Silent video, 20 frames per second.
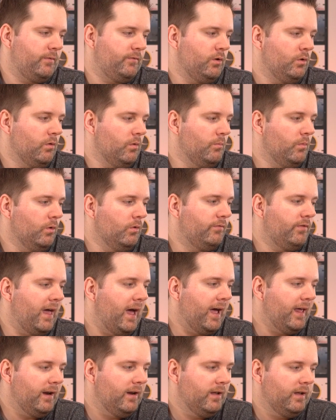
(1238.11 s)
If you remove
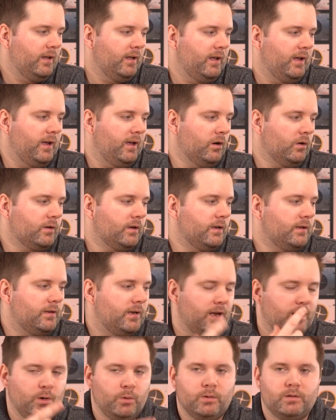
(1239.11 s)
that, it'll
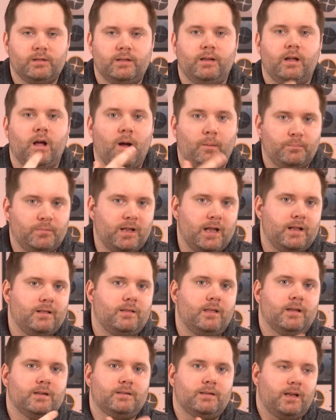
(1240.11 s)
continuously update
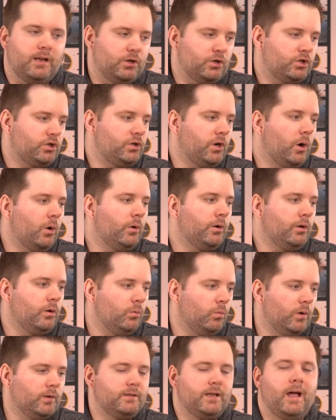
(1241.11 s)
this and show you
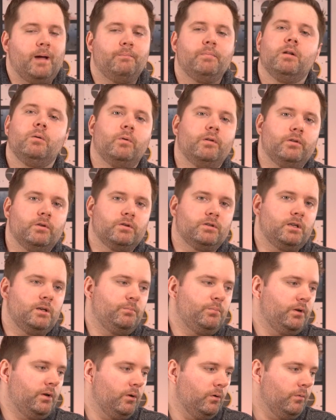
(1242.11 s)
what's happening with your
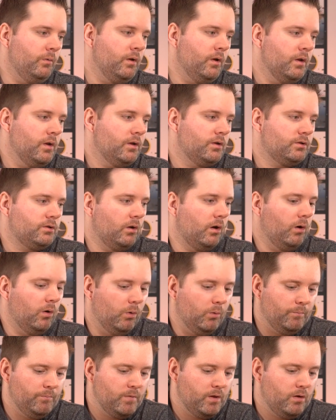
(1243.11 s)
CPU.
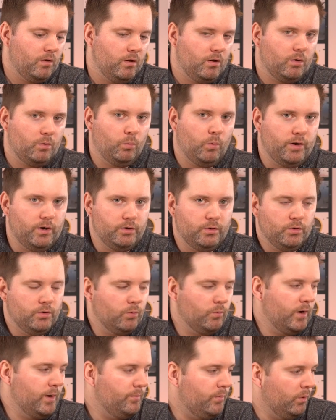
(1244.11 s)
So when you do the
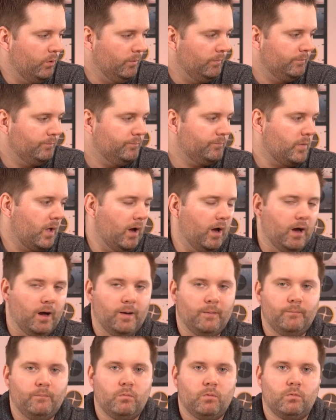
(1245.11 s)
reboot,
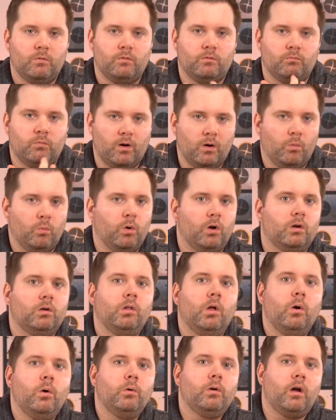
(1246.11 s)
run a
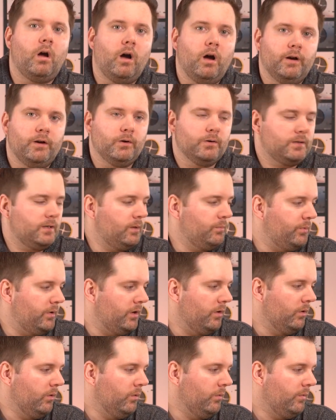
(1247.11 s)
workload on your
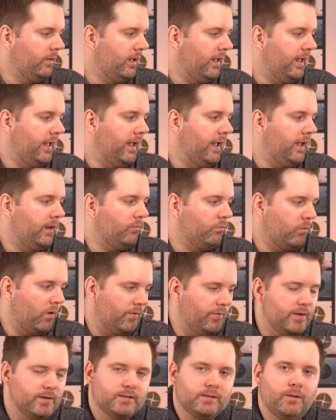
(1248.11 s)
CPU and
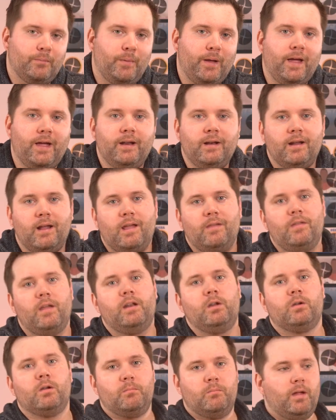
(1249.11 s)
run this command, and
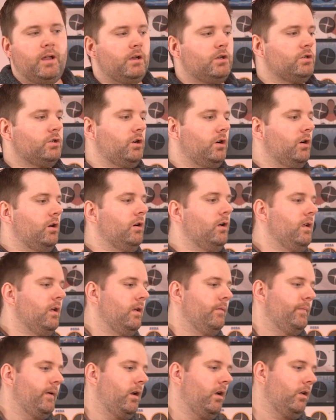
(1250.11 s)
then you can make sure
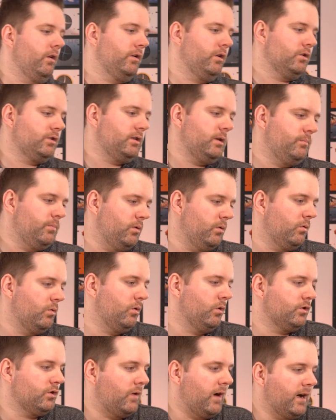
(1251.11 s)
that all your CPU
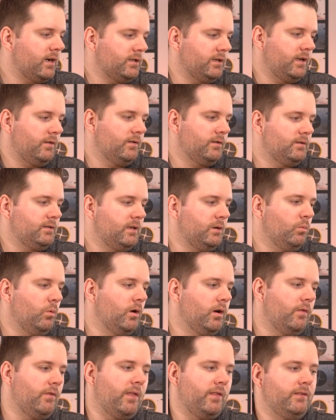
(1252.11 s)
cores are actually in the
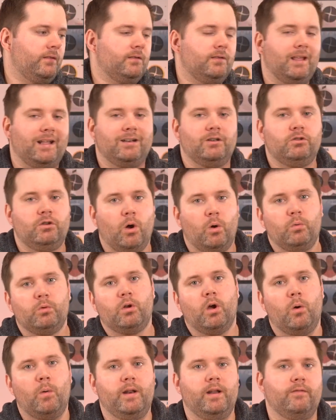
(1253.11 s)
C1 and that they don't
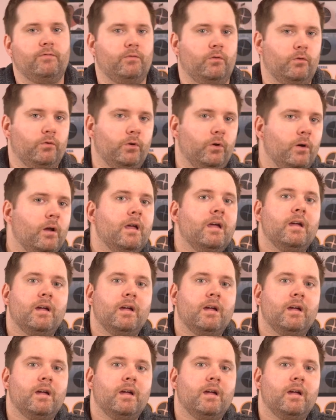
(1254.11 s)
go any further.